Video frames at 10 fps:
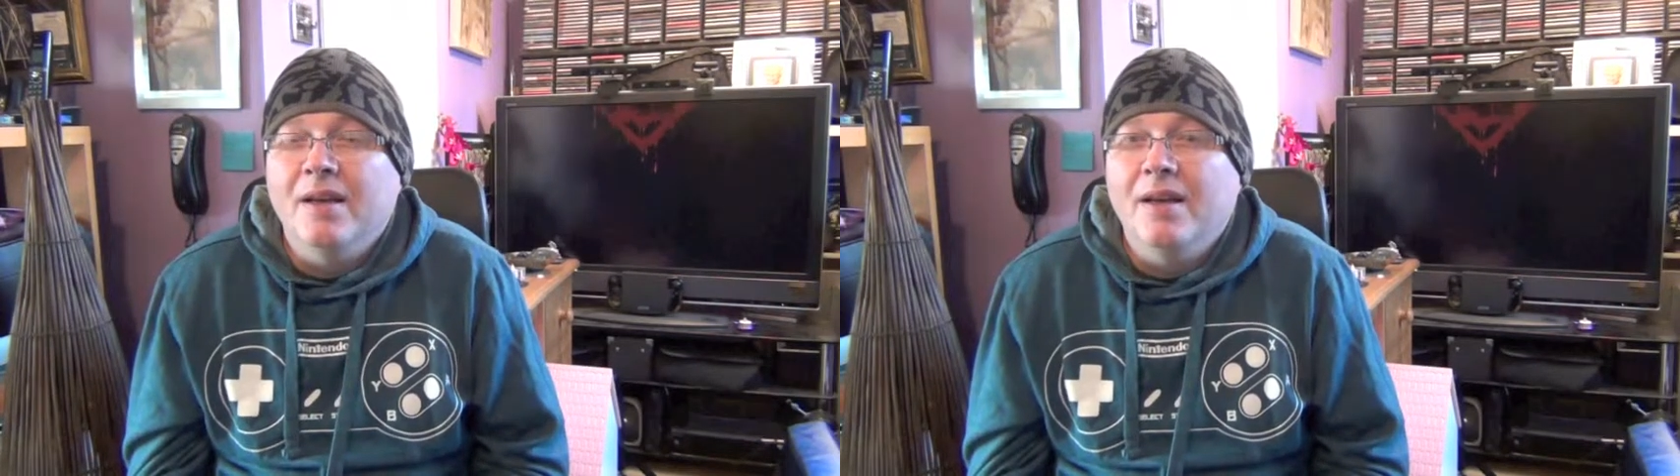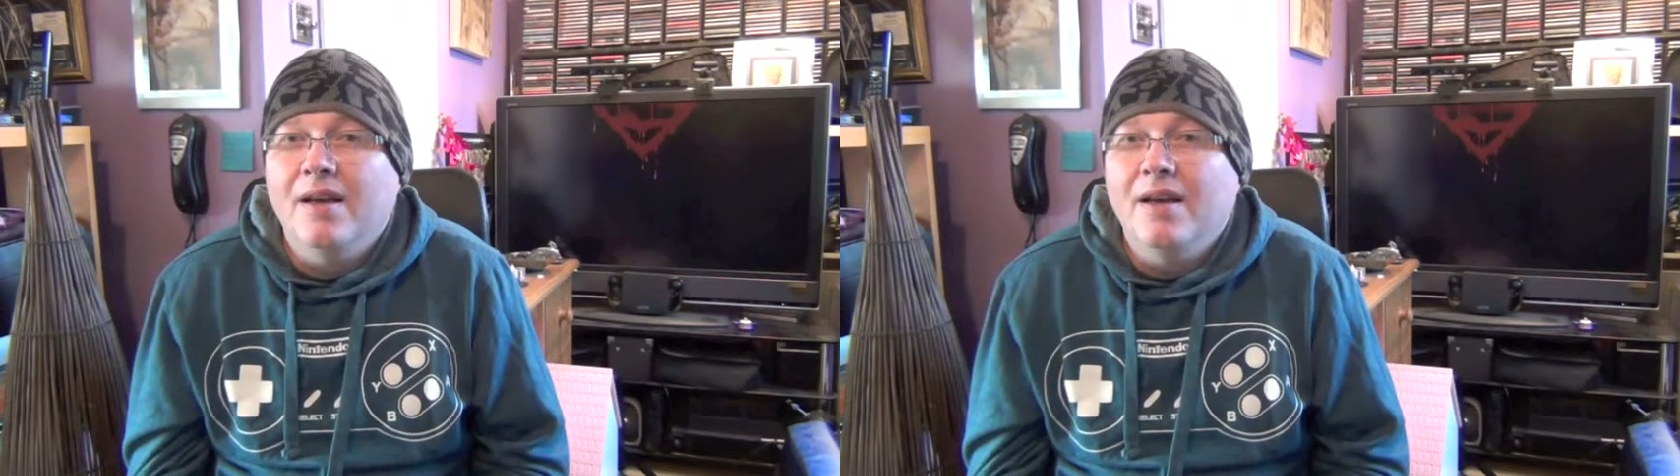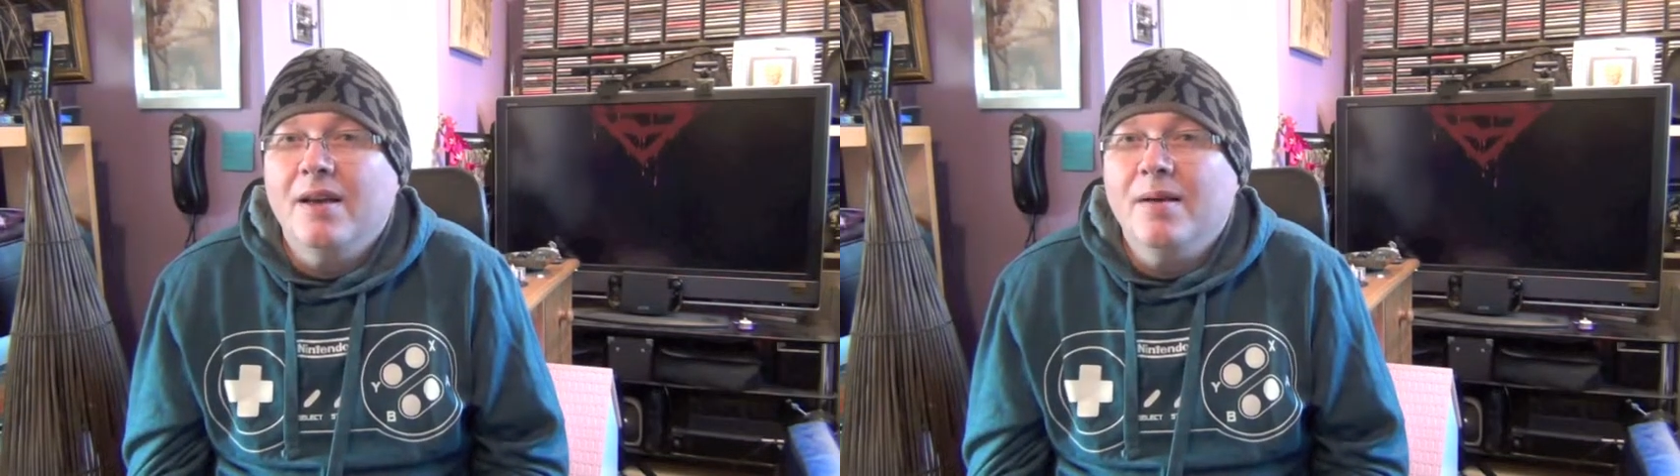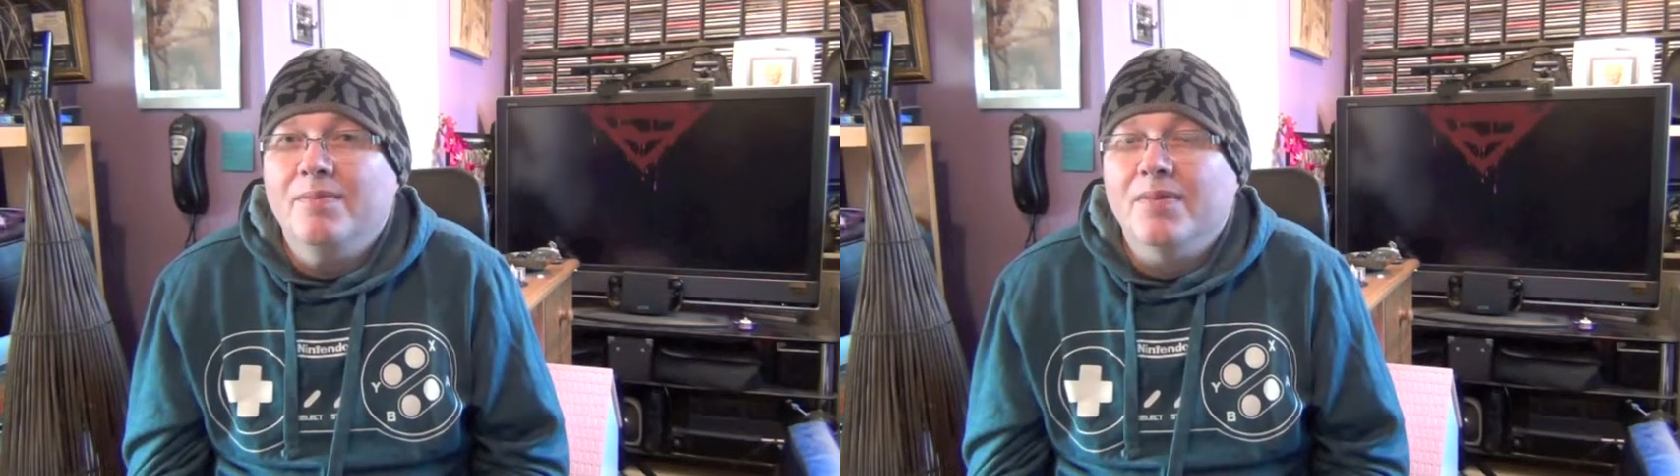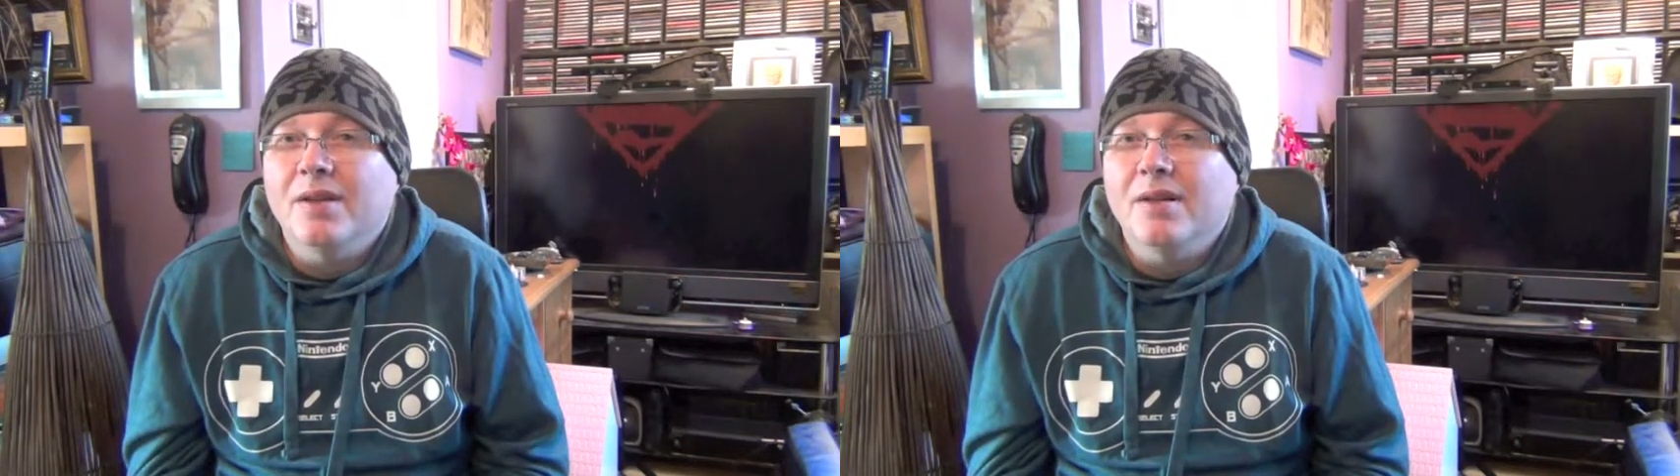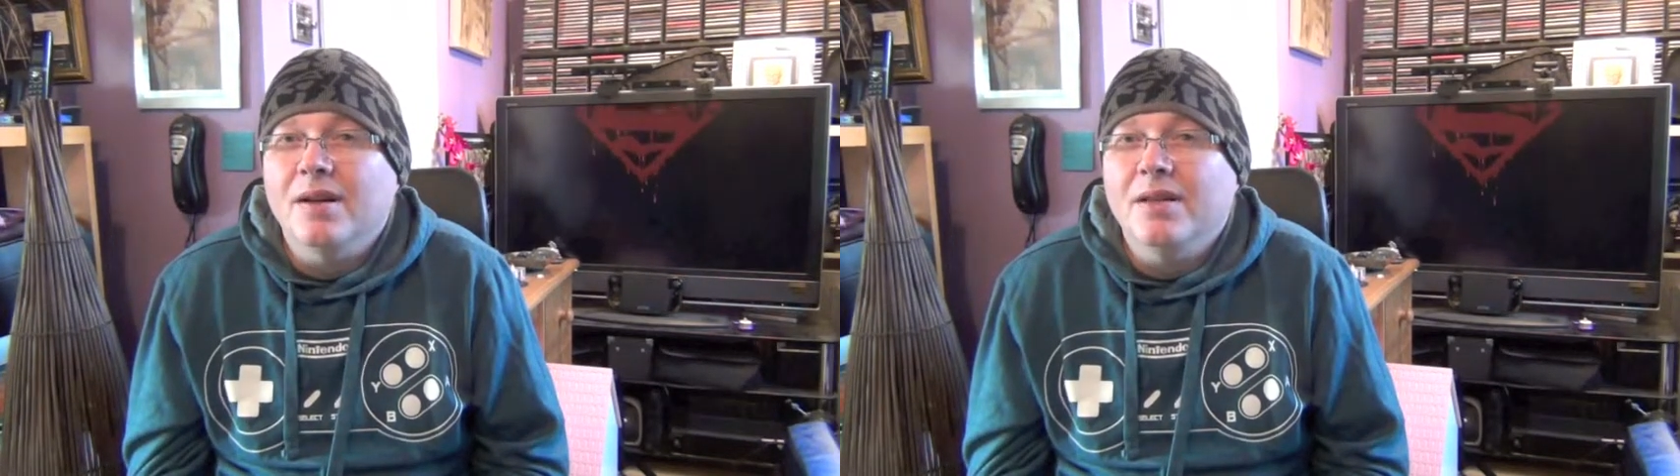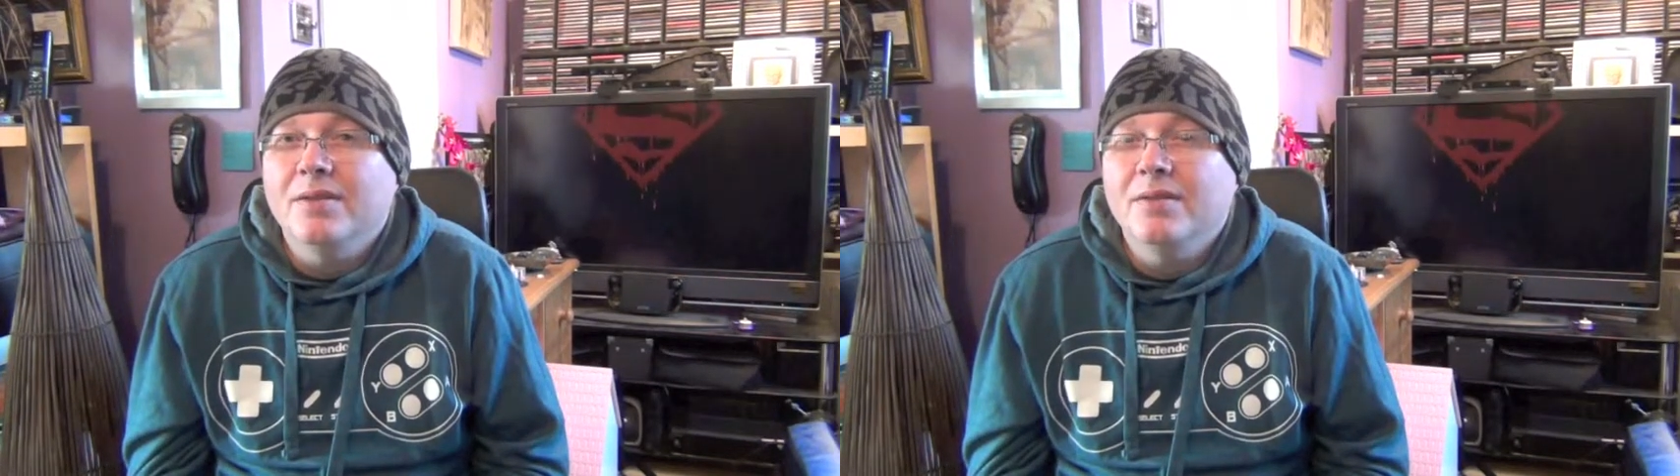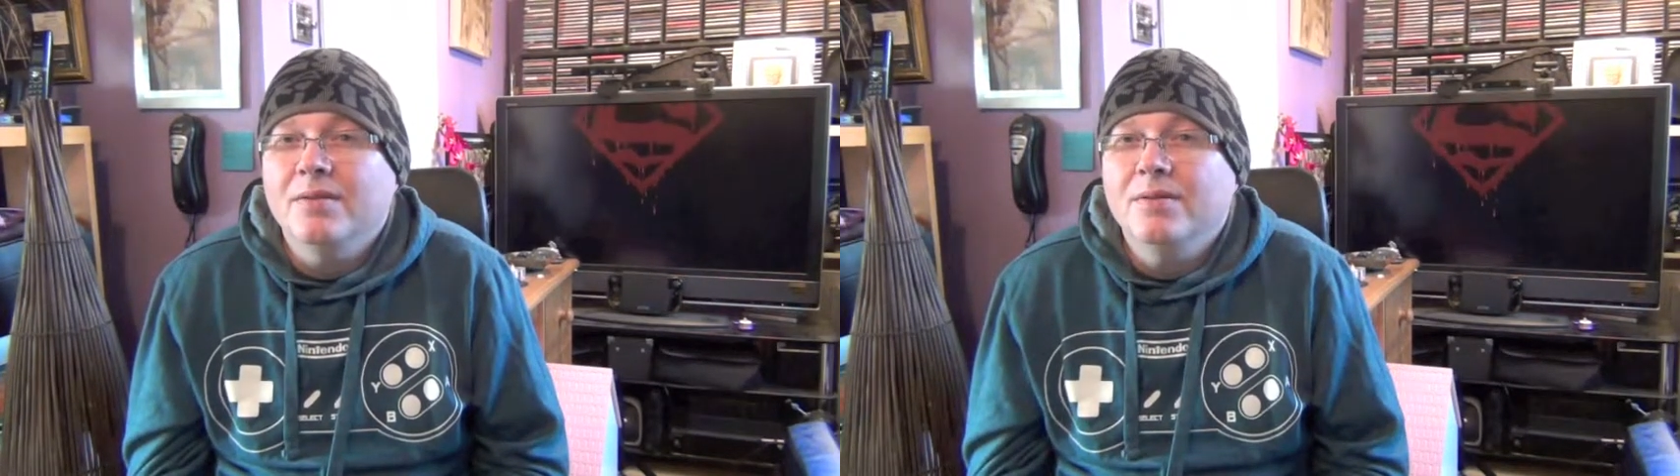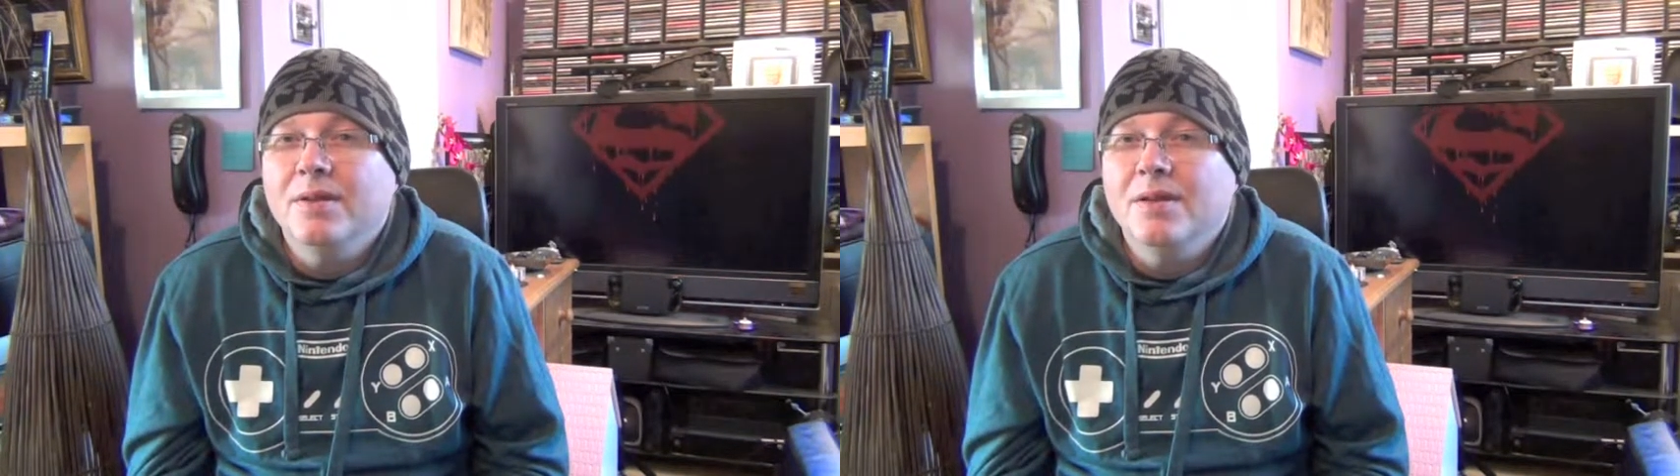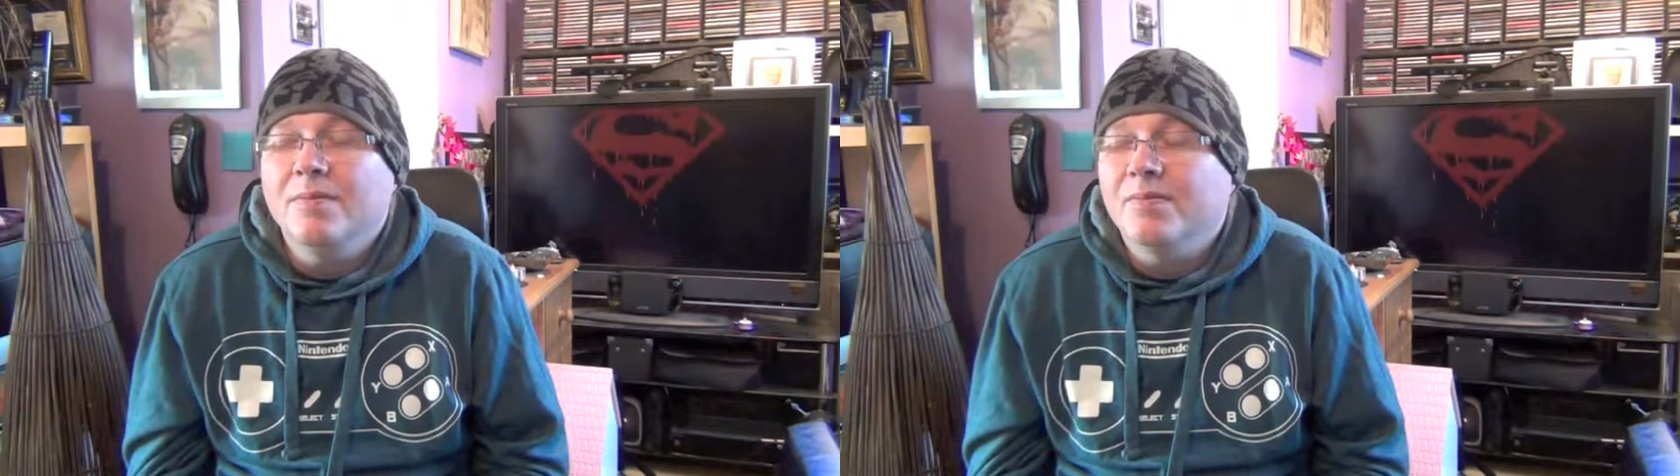um, I
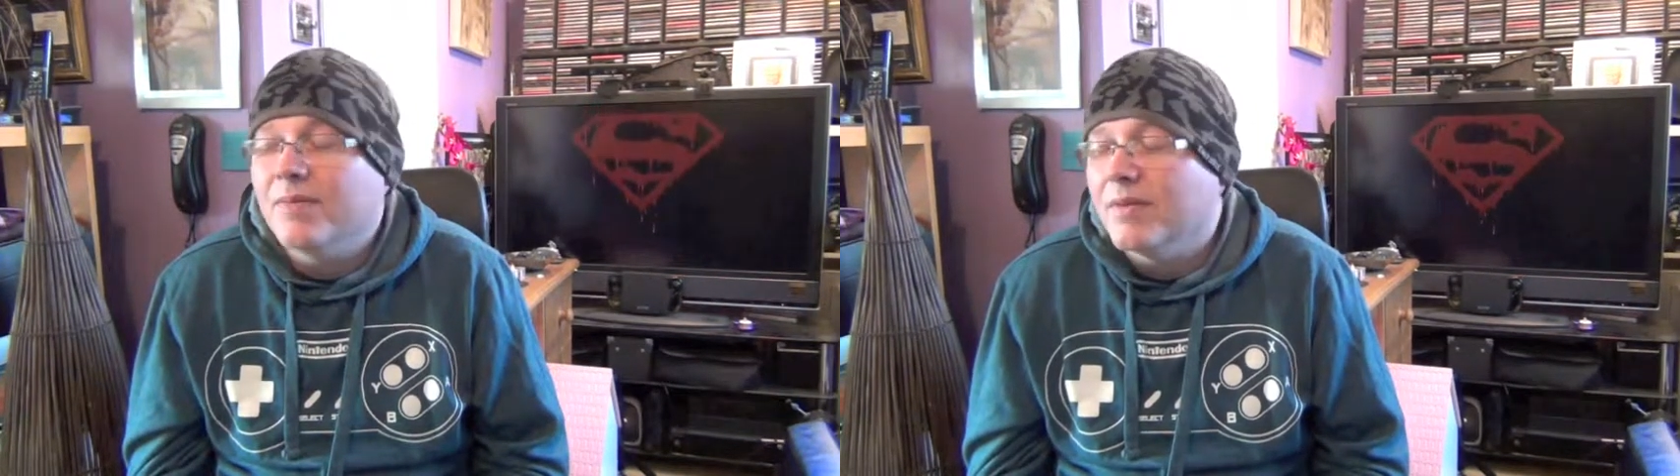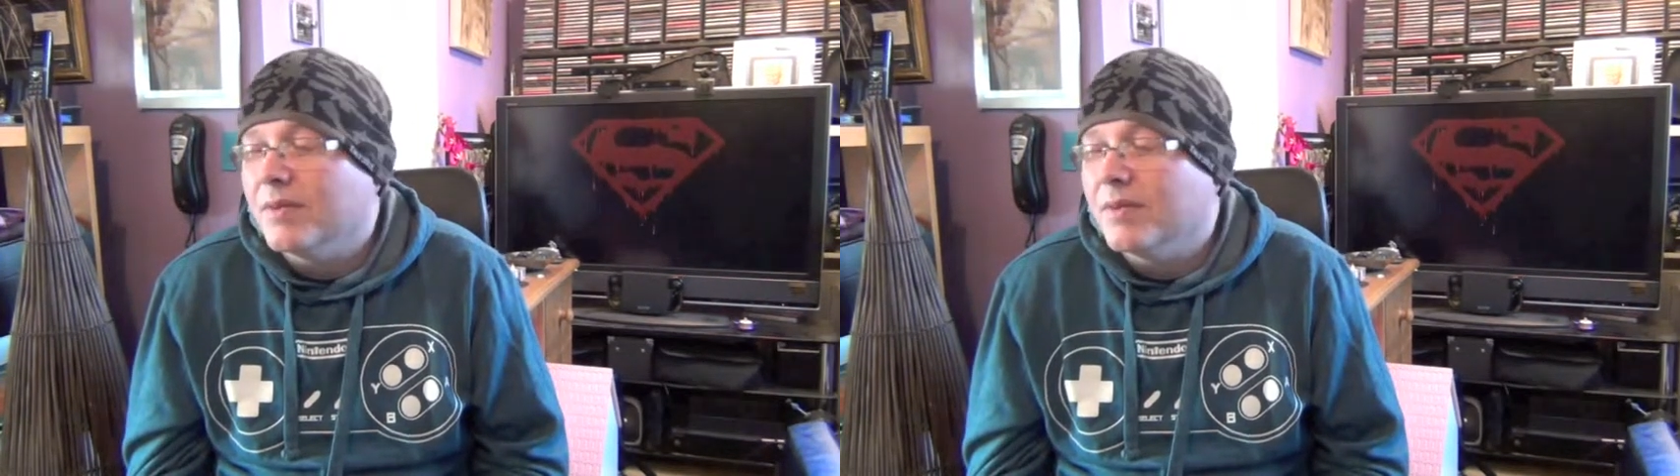do um,